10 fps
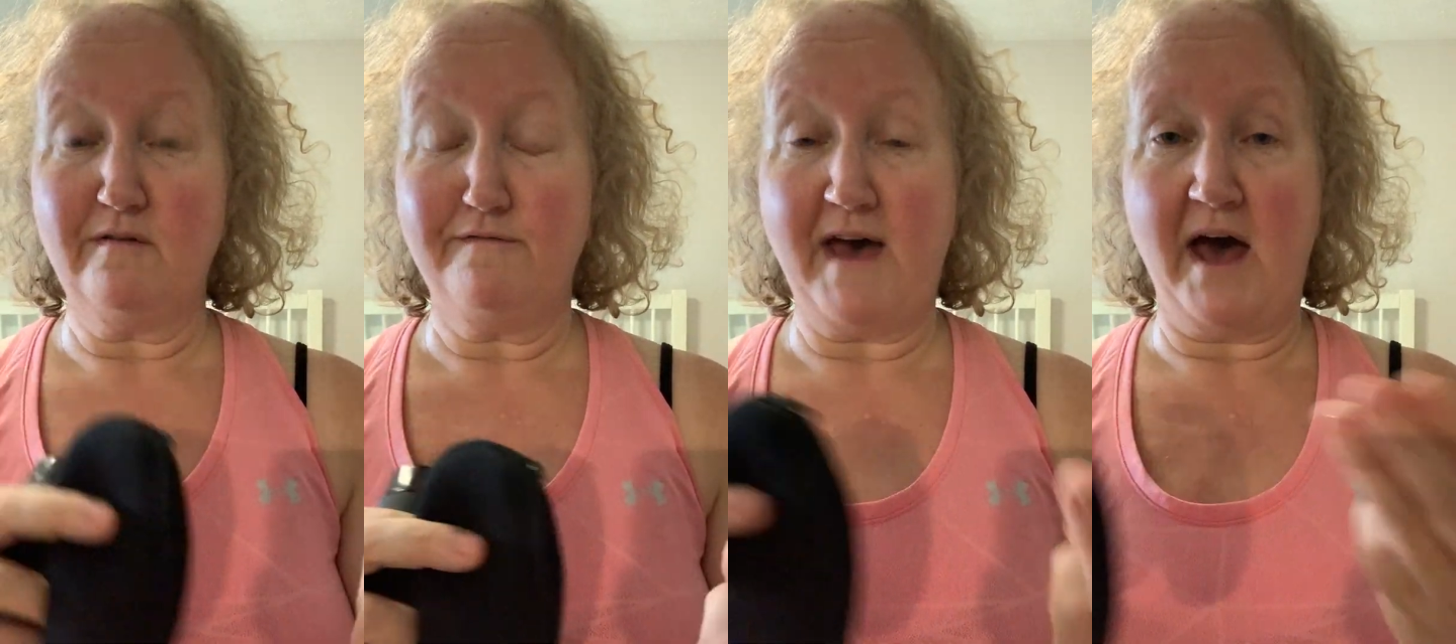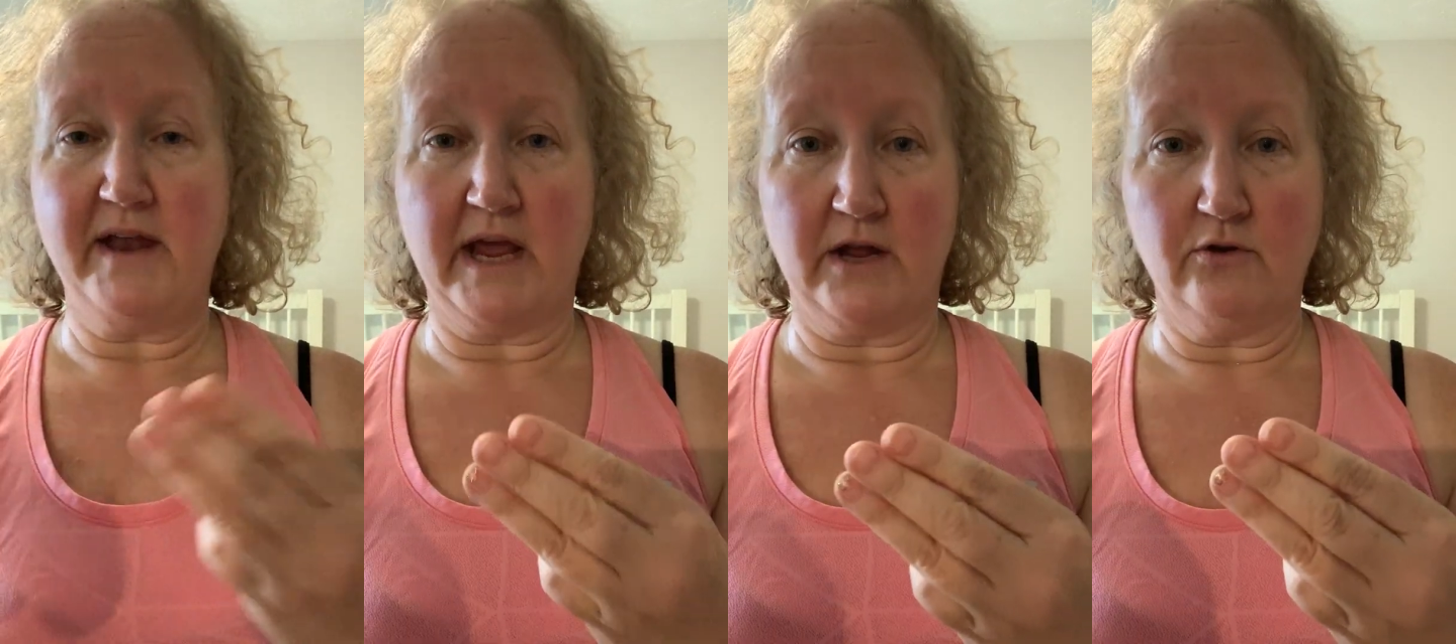of
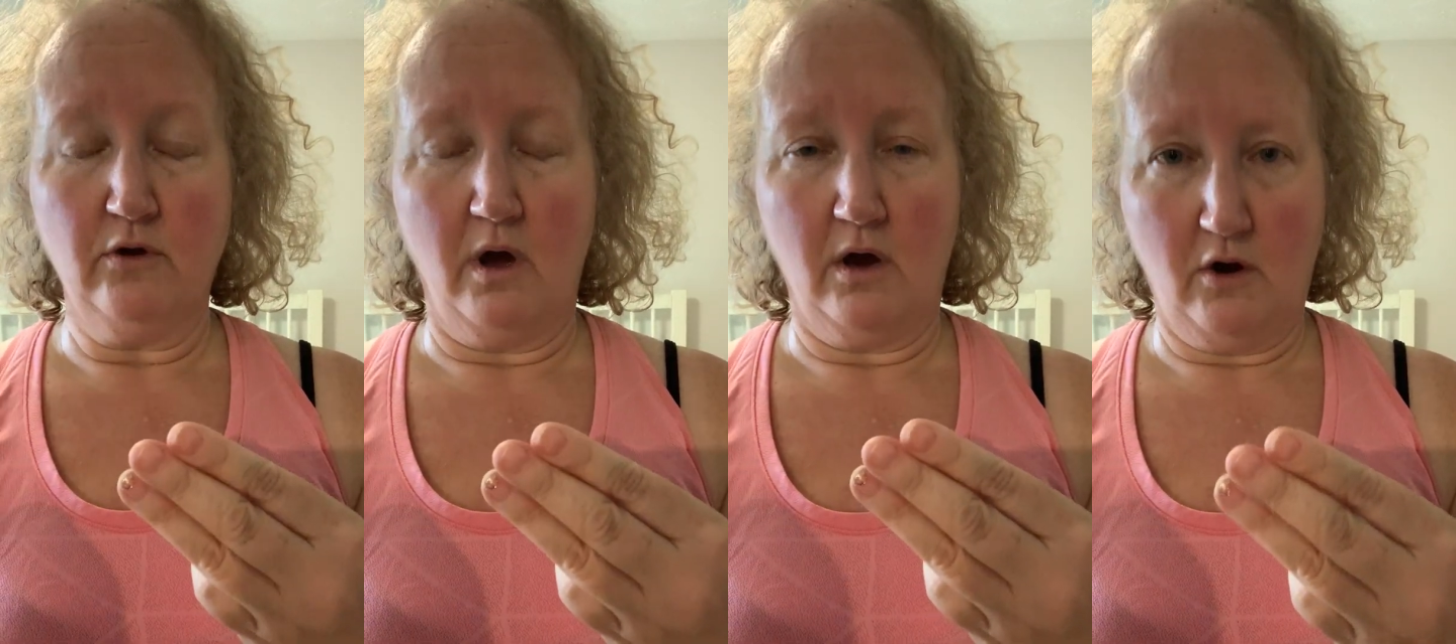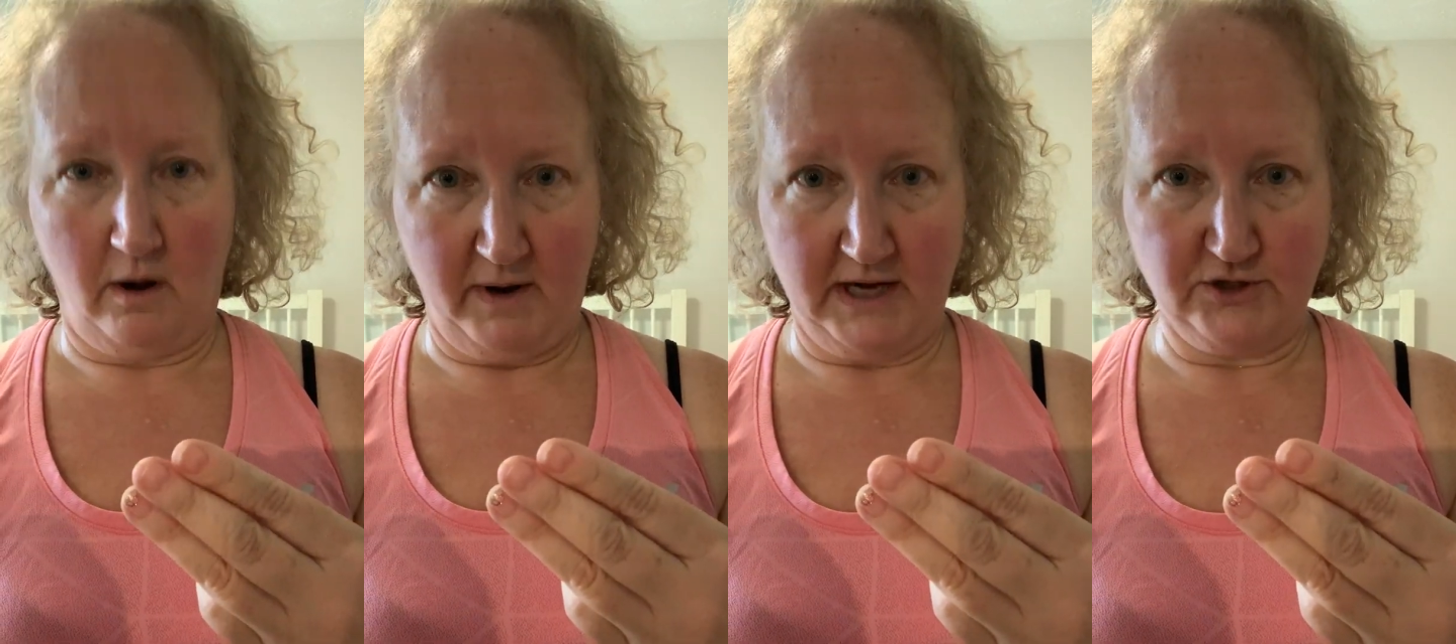fat and
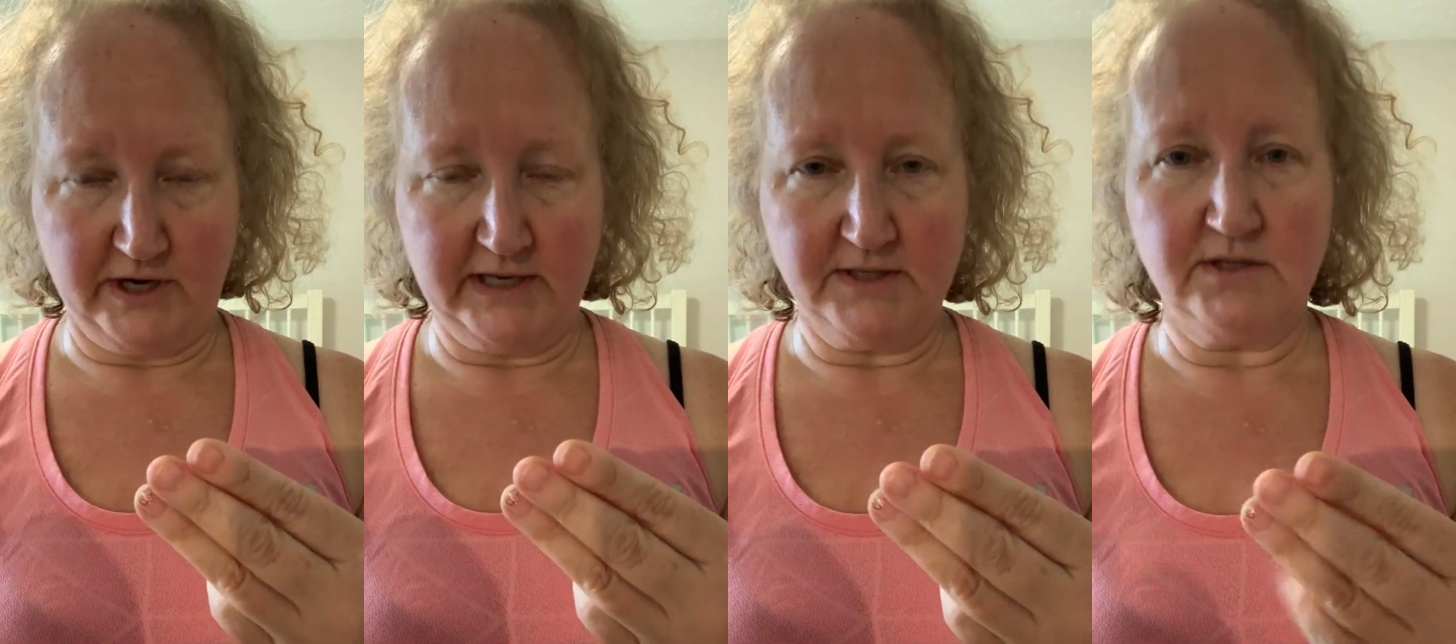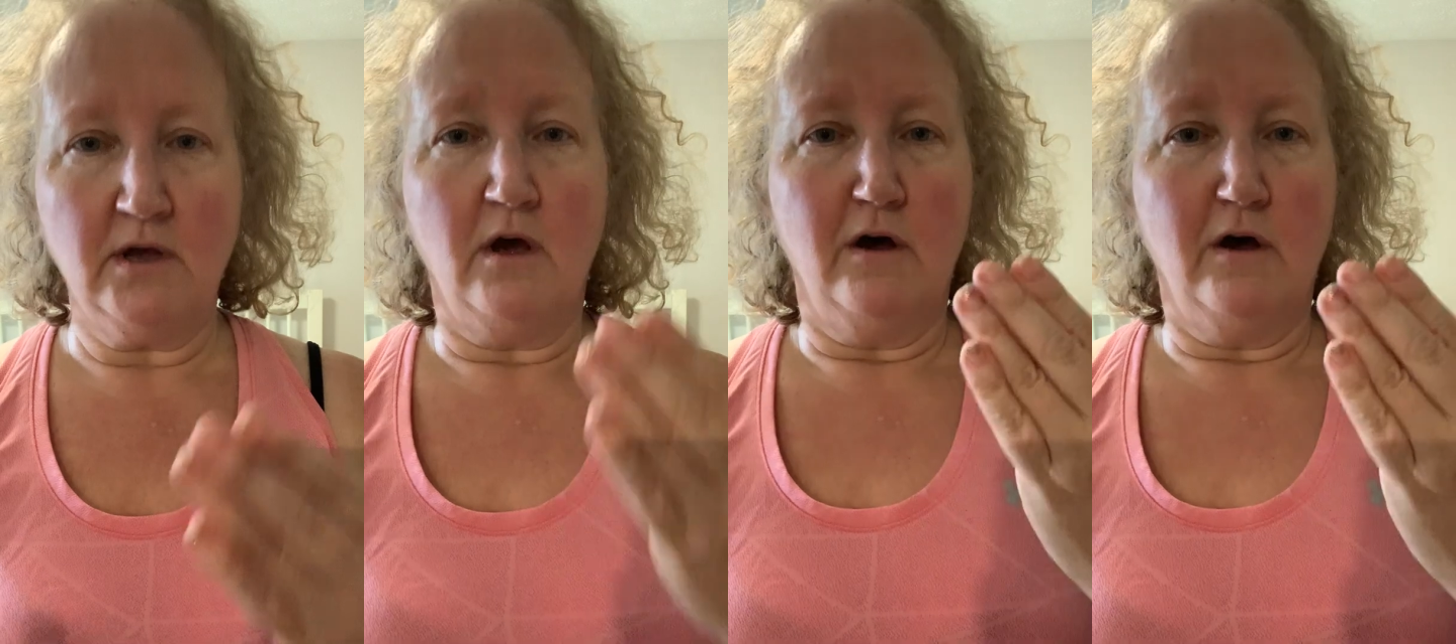carbohydrates.